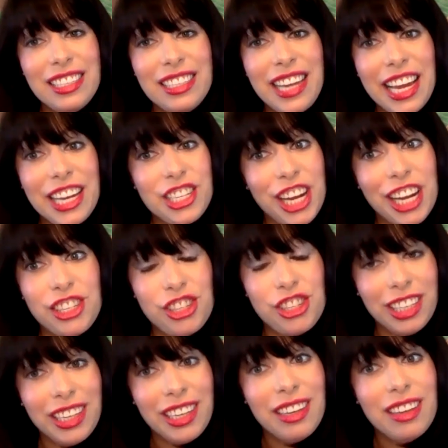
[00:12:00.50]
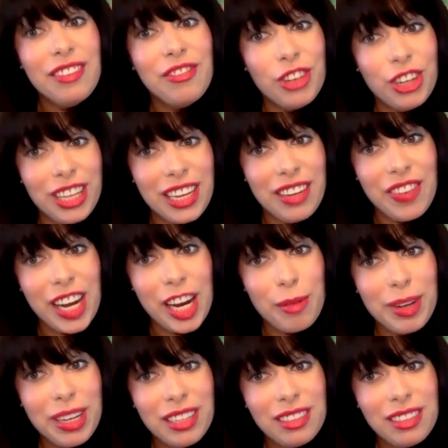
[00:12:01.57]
tangentially for the environment.